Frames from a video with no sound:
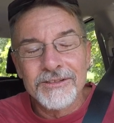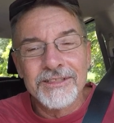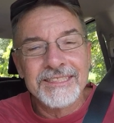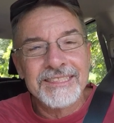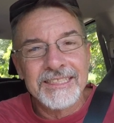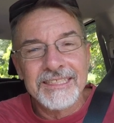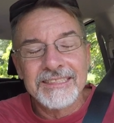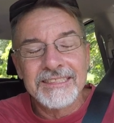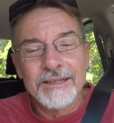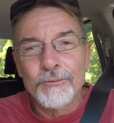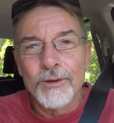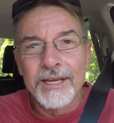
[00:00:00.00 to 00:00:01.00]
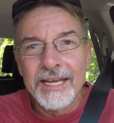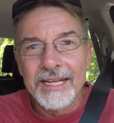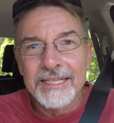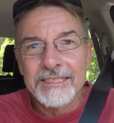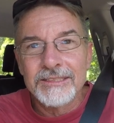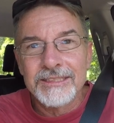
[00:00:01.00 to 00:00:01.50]
is to see if we can get
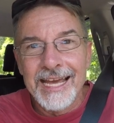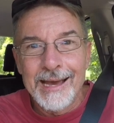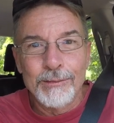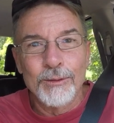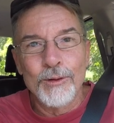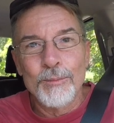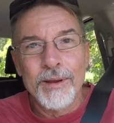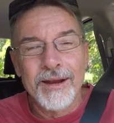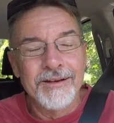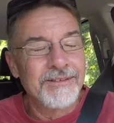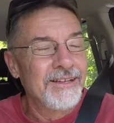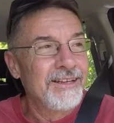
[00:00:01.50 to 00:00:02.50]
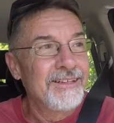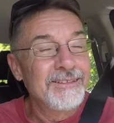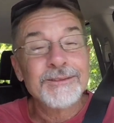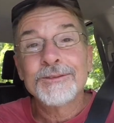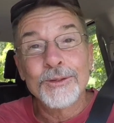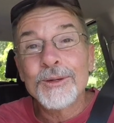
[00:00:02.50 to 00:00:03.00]
his tablet repaired
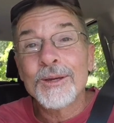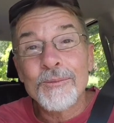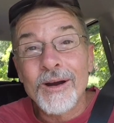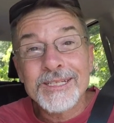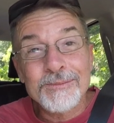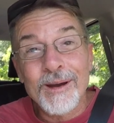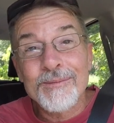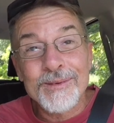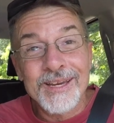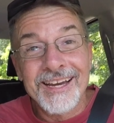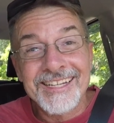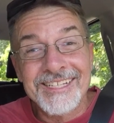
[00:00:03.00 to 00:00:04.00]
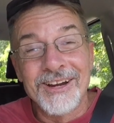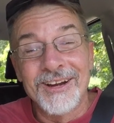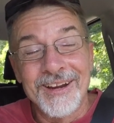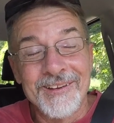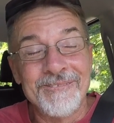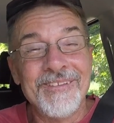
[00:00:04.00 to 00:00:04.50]
so he can watch my PI
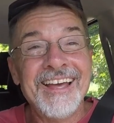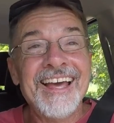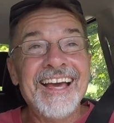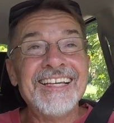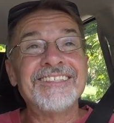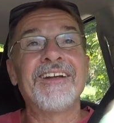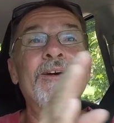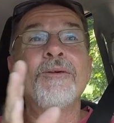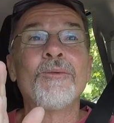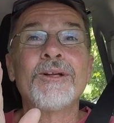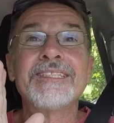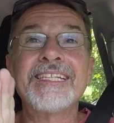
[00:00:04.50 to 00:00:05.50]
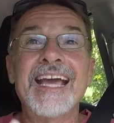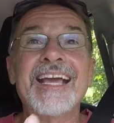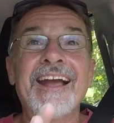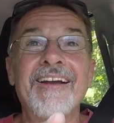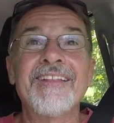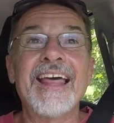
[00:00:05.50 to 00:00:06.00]
stream. So anyway, we'll take
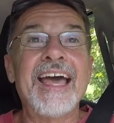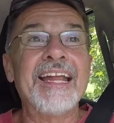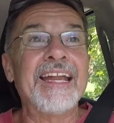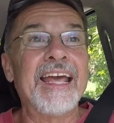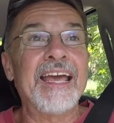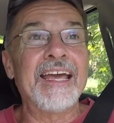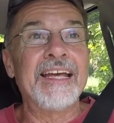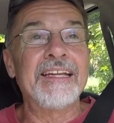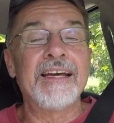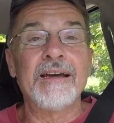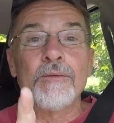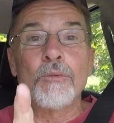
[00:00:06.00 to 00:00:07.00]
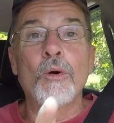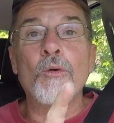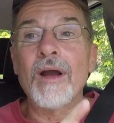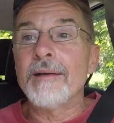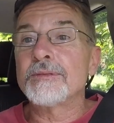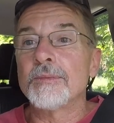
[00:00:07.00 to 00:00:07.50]
care of that, and we'll
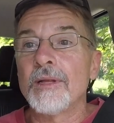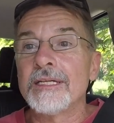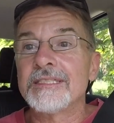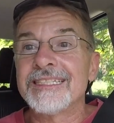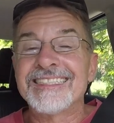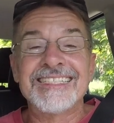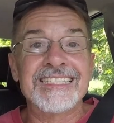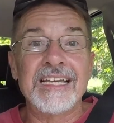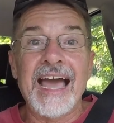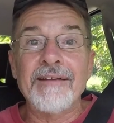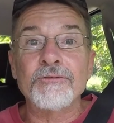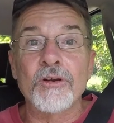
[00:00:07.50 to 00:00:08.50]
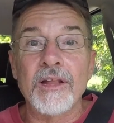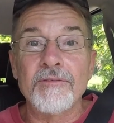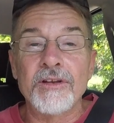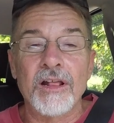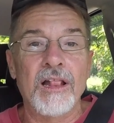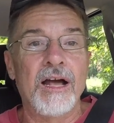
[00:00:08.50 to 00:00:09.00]
grab some lunch since it's after
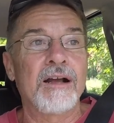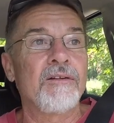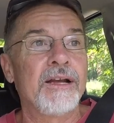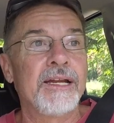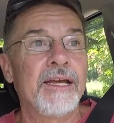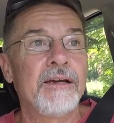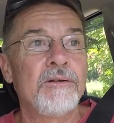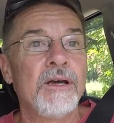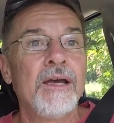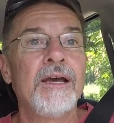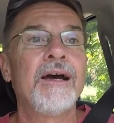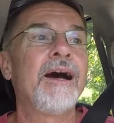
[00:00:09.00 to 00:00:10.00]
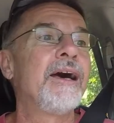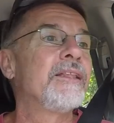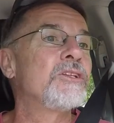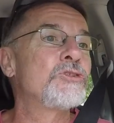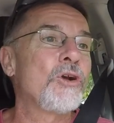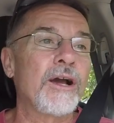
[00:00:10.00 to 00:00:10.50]
11 o'clock right now.
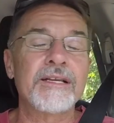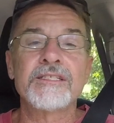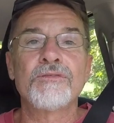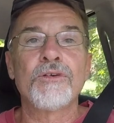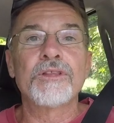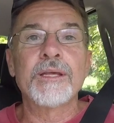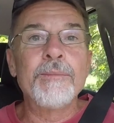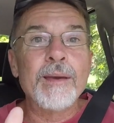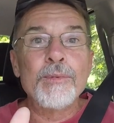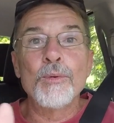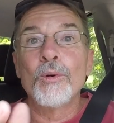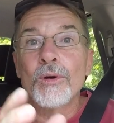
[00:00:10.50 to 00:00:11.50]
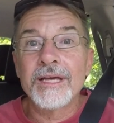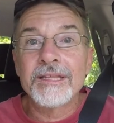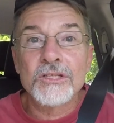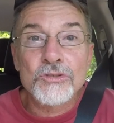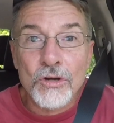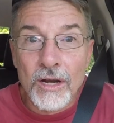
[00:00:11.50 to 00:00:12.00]
The truck is filthy. Maybe we'll get
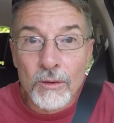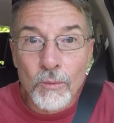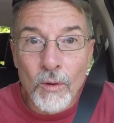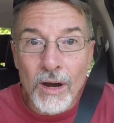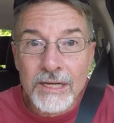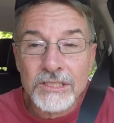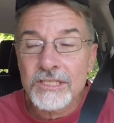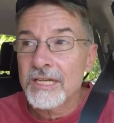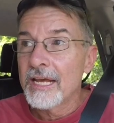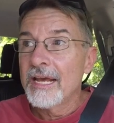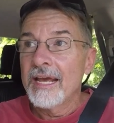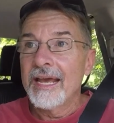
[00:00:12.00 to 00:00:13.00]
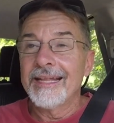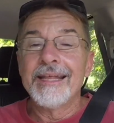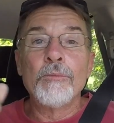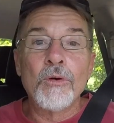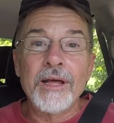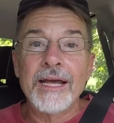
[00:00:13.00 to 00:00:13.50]
the truck washed and
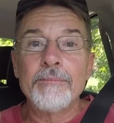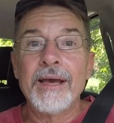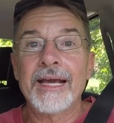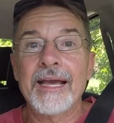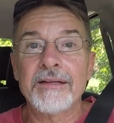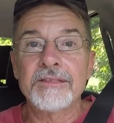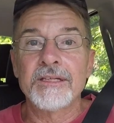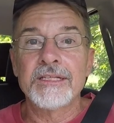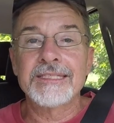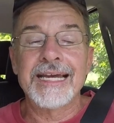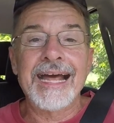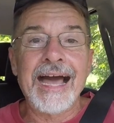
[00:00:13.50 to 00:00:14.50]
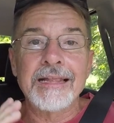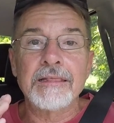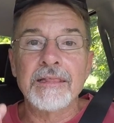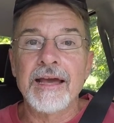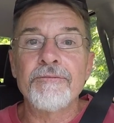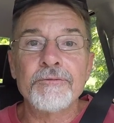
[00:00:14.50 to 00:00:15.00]
then we'll head back out to the site. I
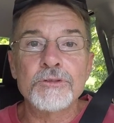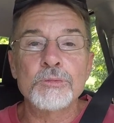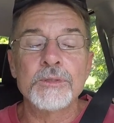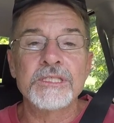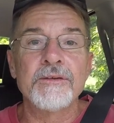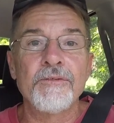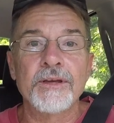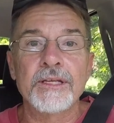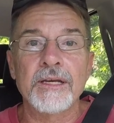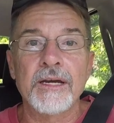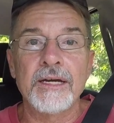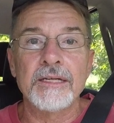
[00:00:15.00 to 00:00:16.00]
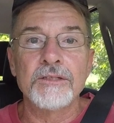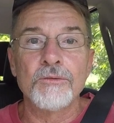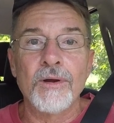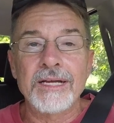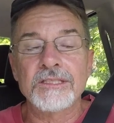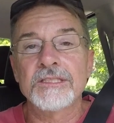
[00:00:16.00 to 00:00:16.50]
left specific
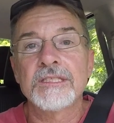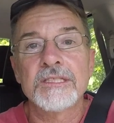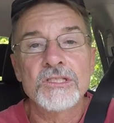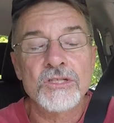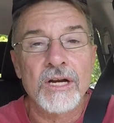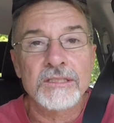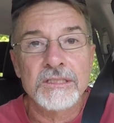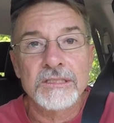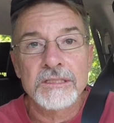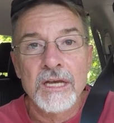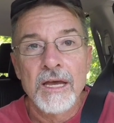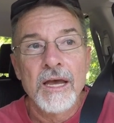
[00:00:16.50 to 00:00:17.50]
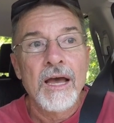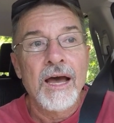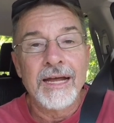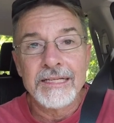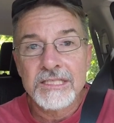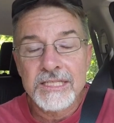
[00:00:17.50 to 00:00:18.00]
directions and instructions
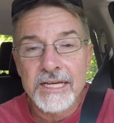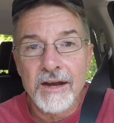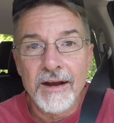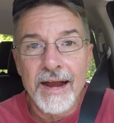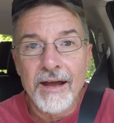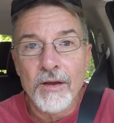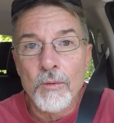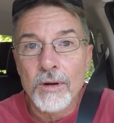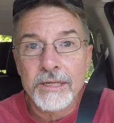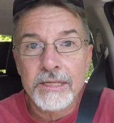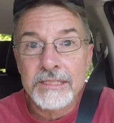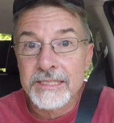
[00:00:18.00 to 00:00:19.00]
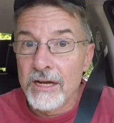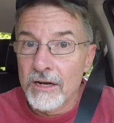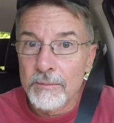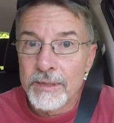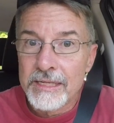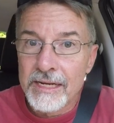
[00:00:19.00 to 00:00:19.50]
on the CR, how I wanted the CR
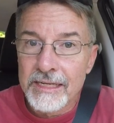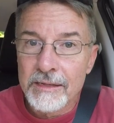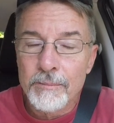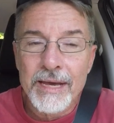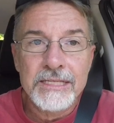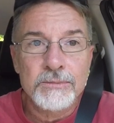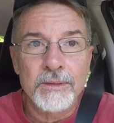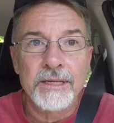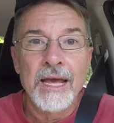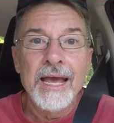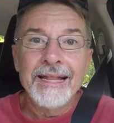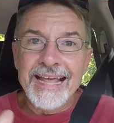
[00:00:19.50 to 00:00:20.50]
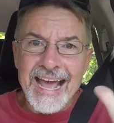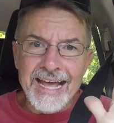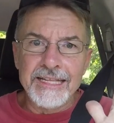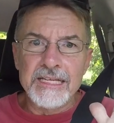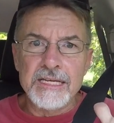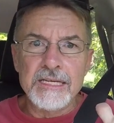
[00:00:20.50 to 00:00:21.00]
to be done in the basement. They
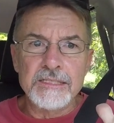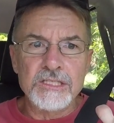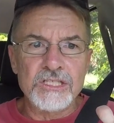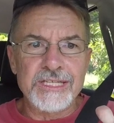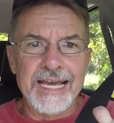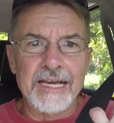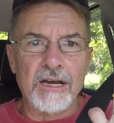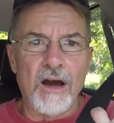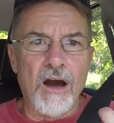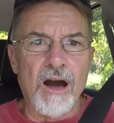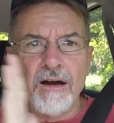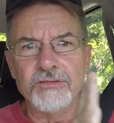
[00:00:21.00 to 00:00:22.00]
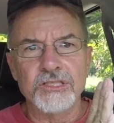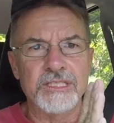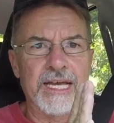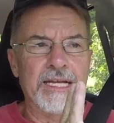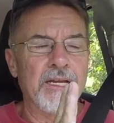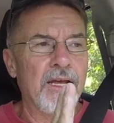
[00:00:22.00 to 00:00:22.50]
had the sink
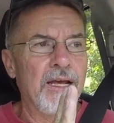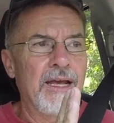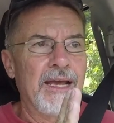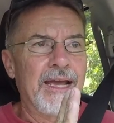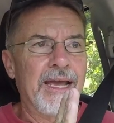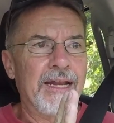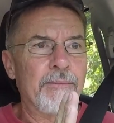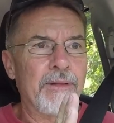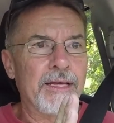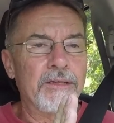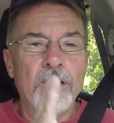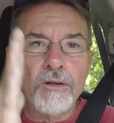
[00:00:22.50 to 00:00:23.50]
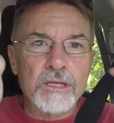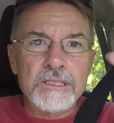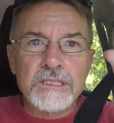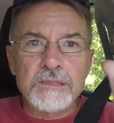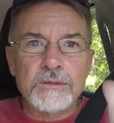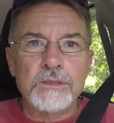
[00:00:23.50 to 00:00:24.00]
offset, and I'm like, no,
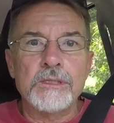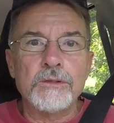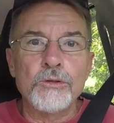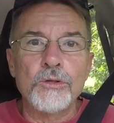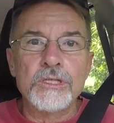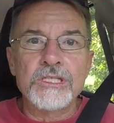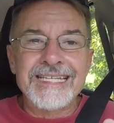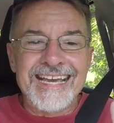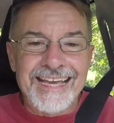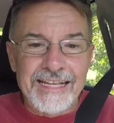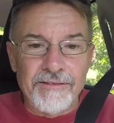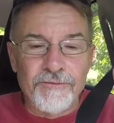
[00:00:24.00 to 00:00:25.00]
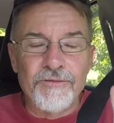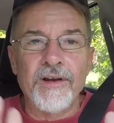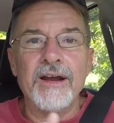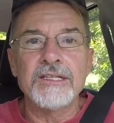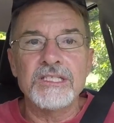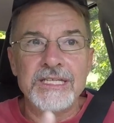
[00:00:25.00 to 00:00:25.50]
let's do the sink in the
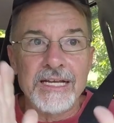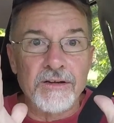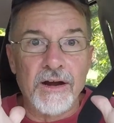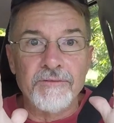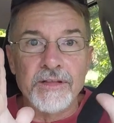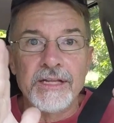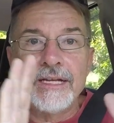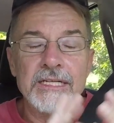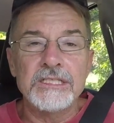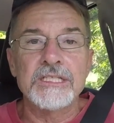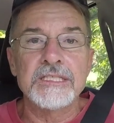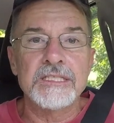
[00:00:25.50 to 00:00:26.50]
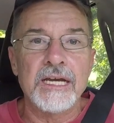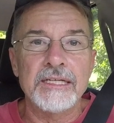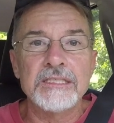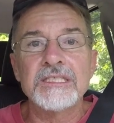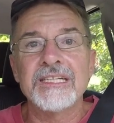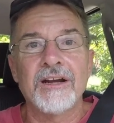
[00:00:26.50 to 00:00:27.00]
very center of the niche inside
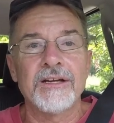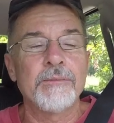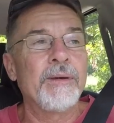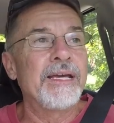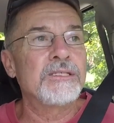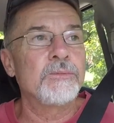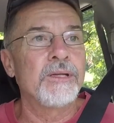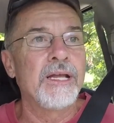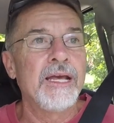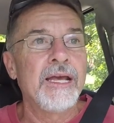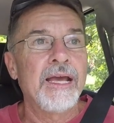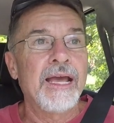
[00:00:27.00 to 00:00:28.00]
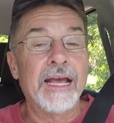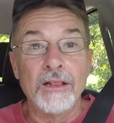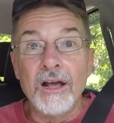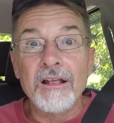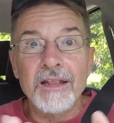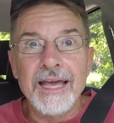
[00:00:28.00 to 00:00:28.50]
the CR in the basement. And
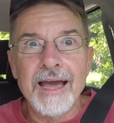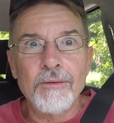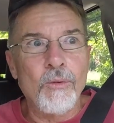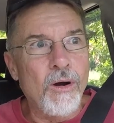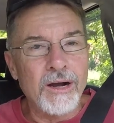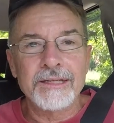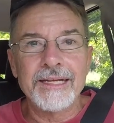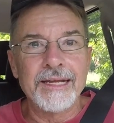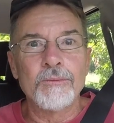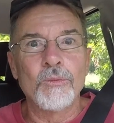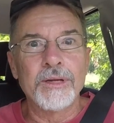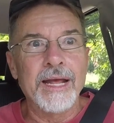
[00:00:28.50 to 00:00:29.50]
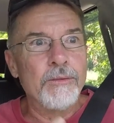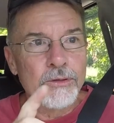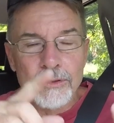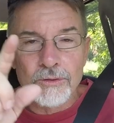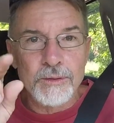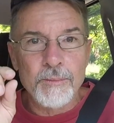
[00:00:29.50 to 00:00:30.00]
luckily I walked in when they were
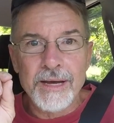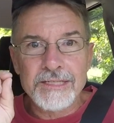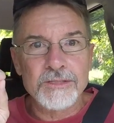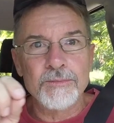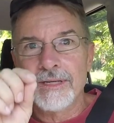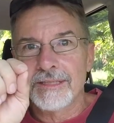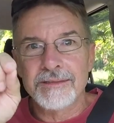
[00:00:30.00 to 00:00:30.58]
doing the measurement,